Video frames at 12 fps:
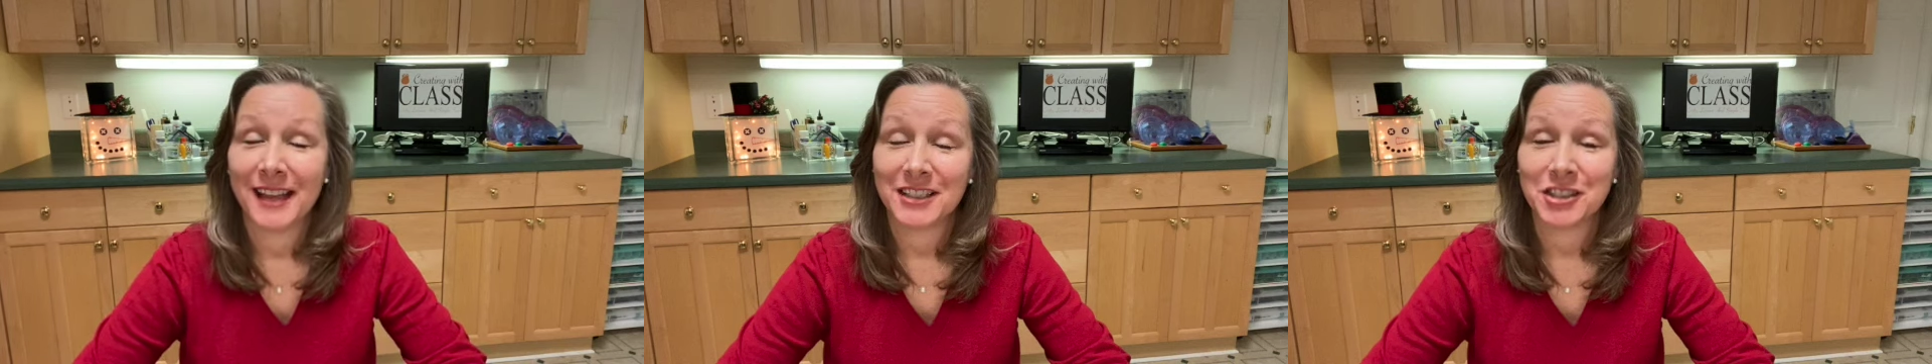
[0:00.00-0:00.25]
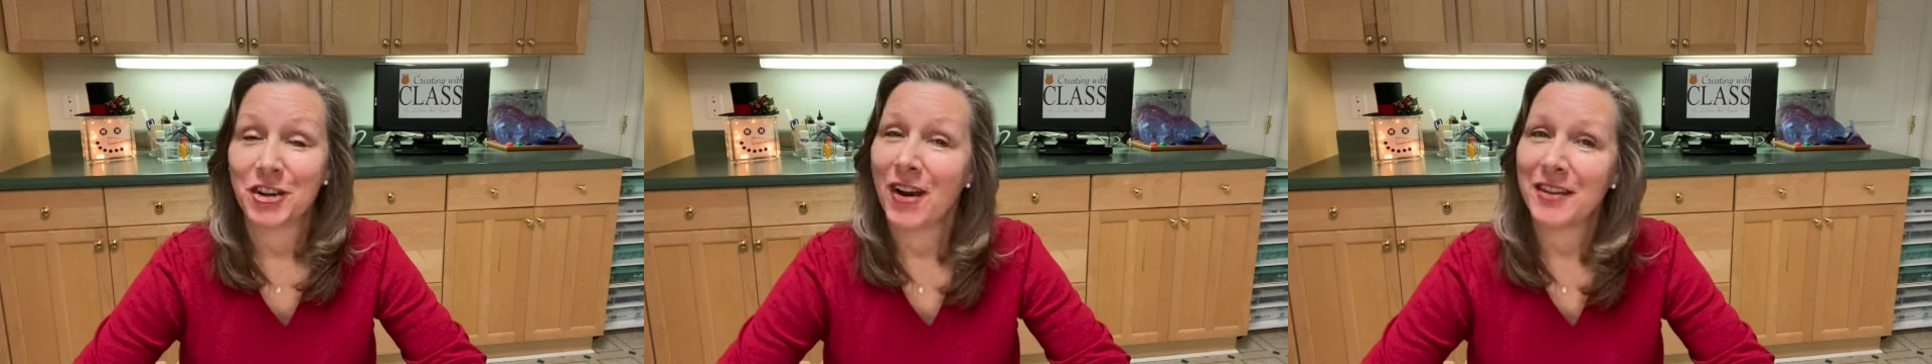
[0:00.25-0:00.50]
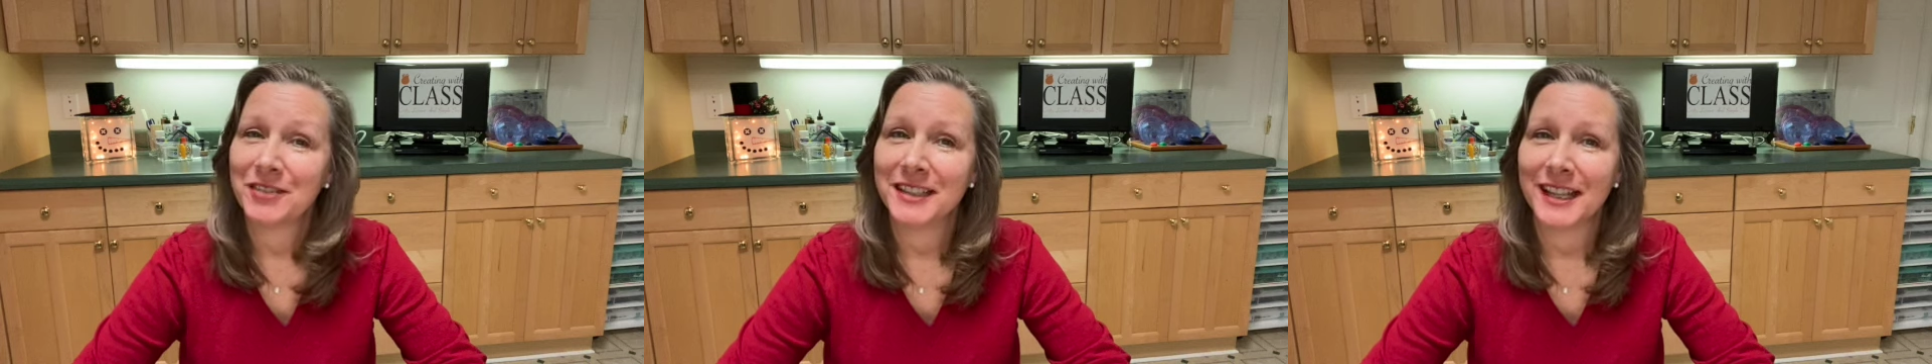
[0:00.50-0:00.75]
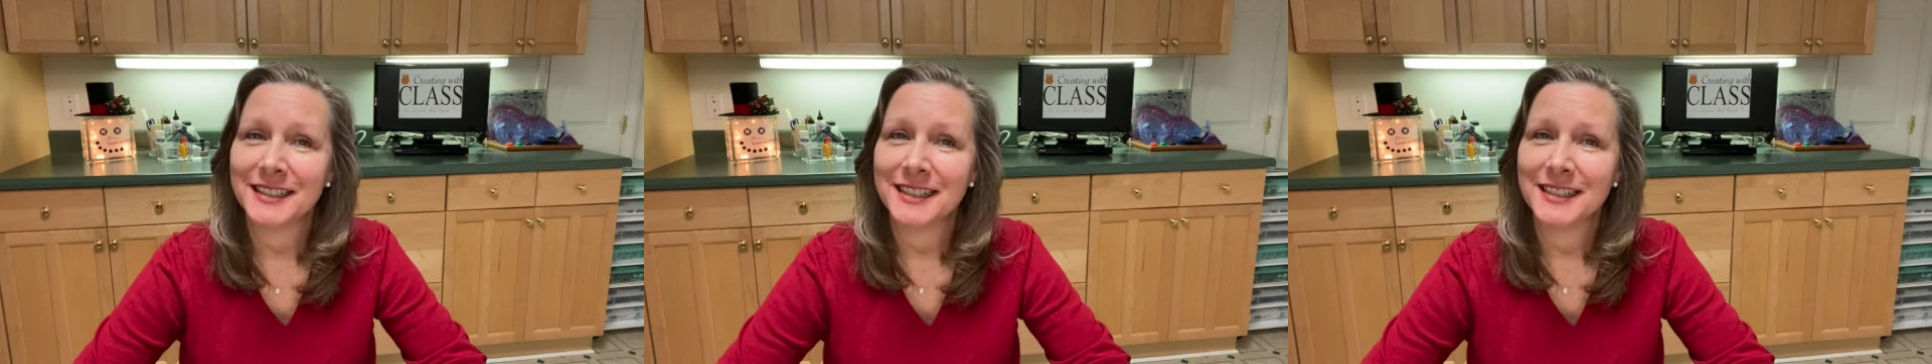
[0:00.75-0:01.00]
That's
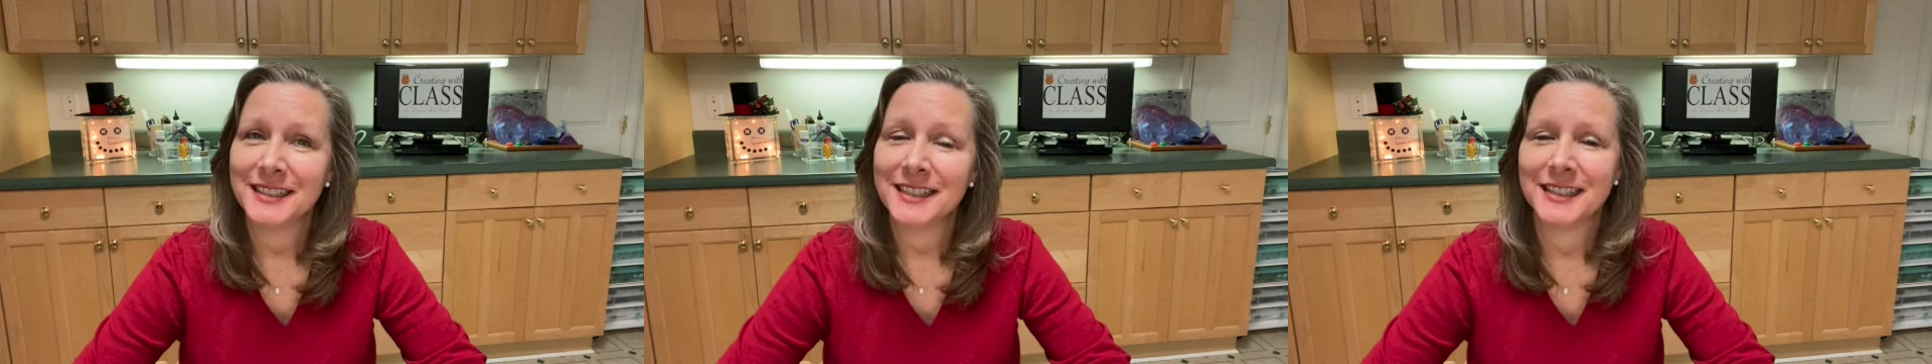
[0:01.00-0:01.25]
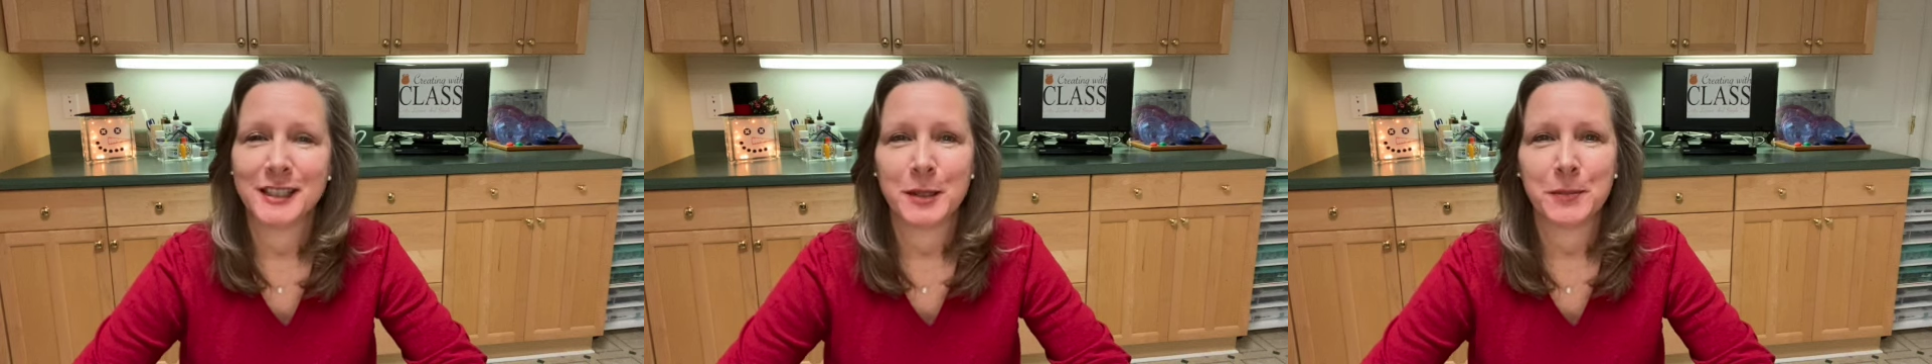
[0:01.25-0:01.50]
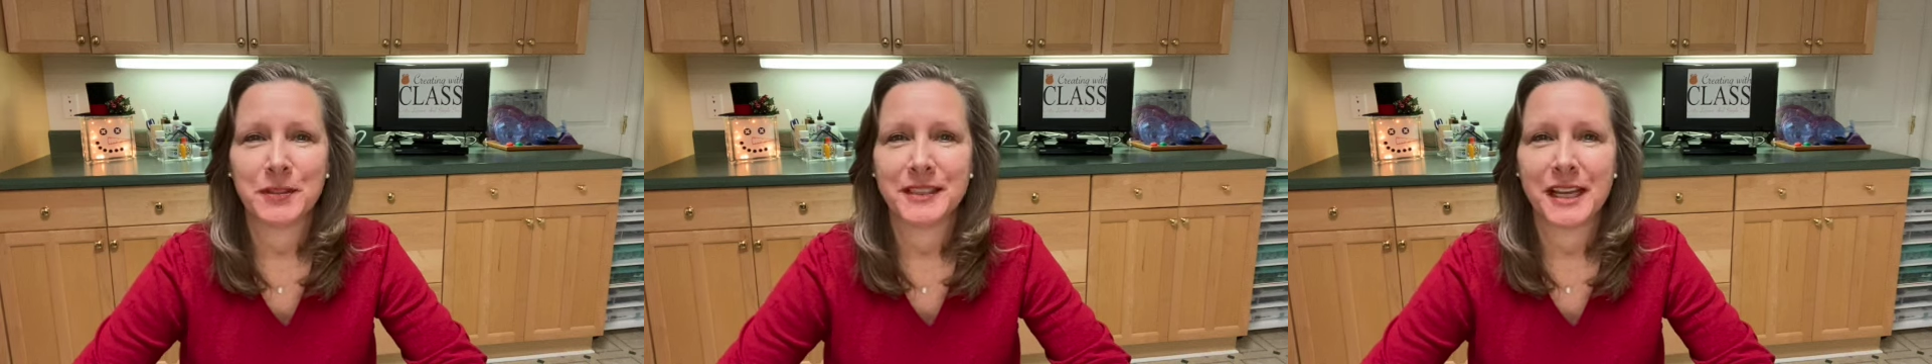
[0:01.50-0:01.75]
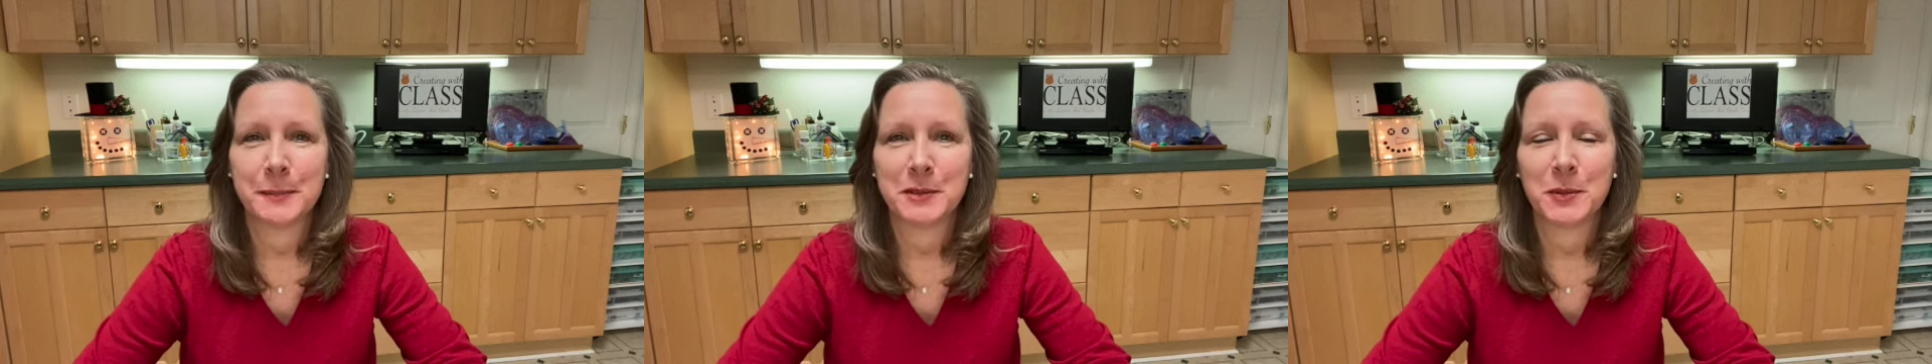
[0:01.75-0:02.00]
crafty lessons and simple
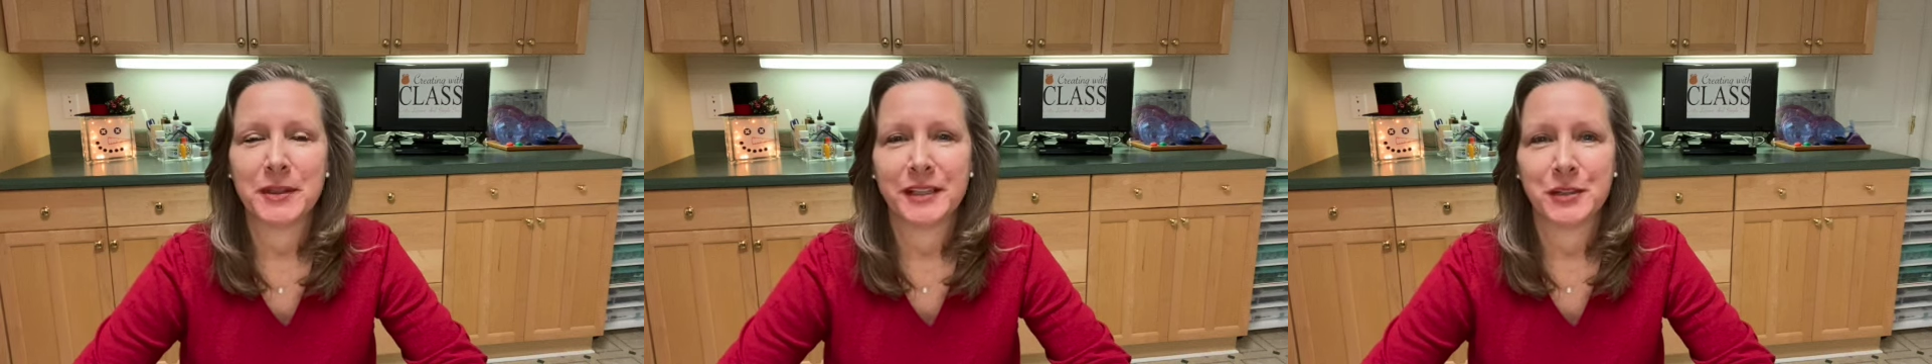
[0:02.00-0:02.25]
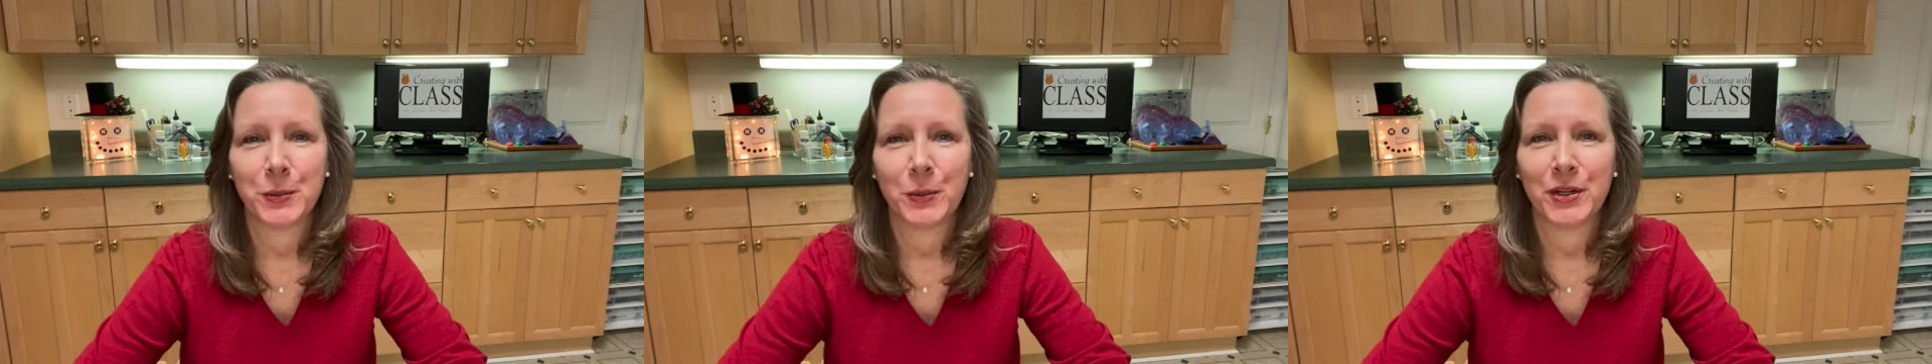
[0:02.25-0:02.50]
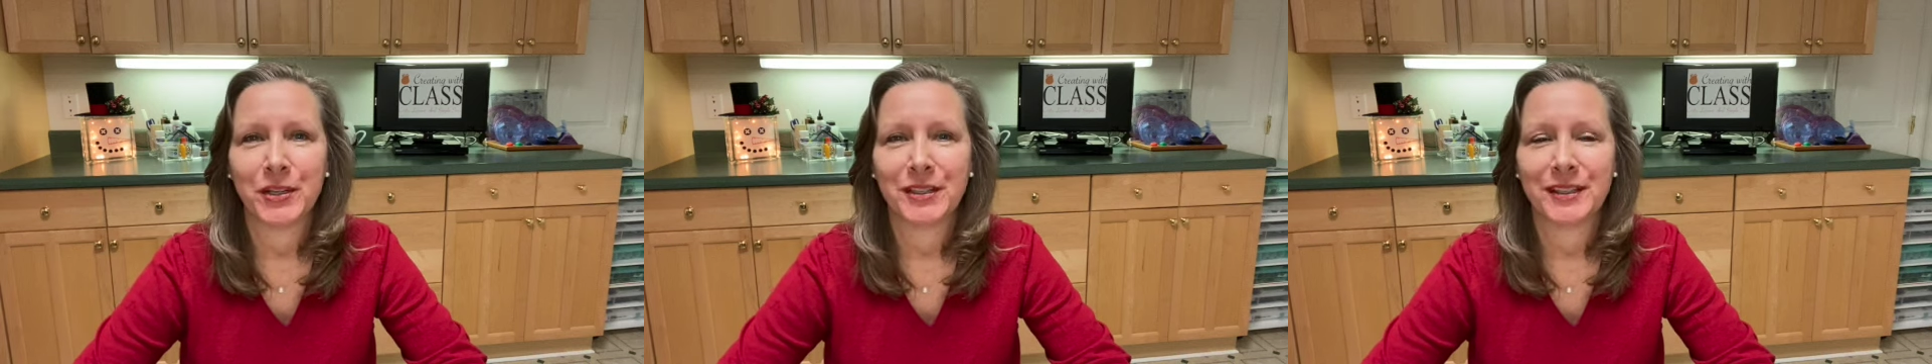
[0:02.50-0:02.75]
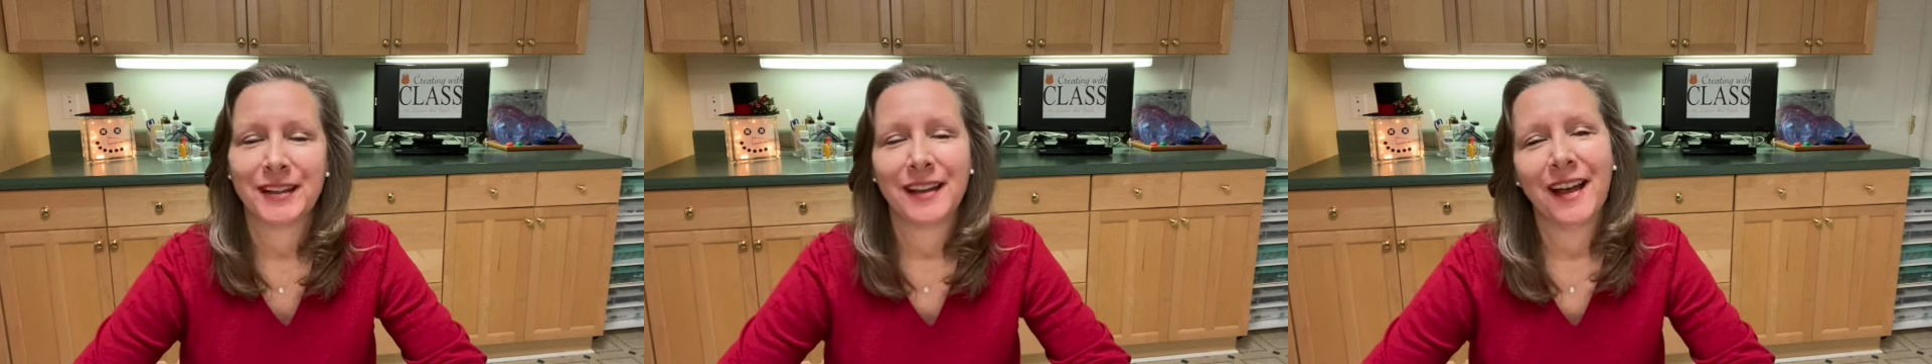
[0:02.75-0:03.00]
steps with Linda
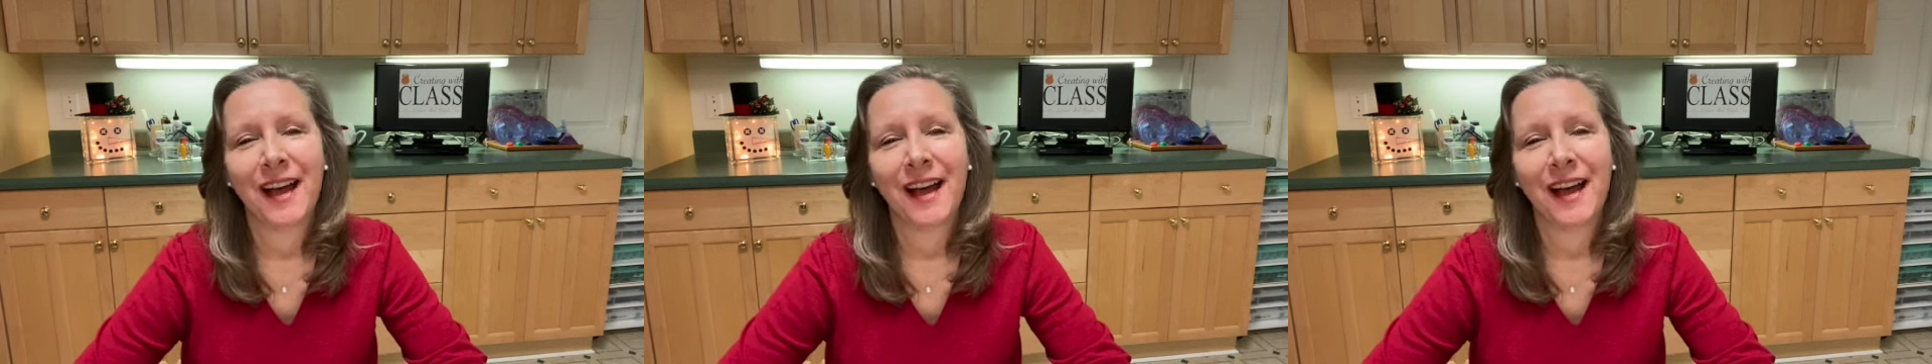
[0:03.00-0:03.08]
Wirt.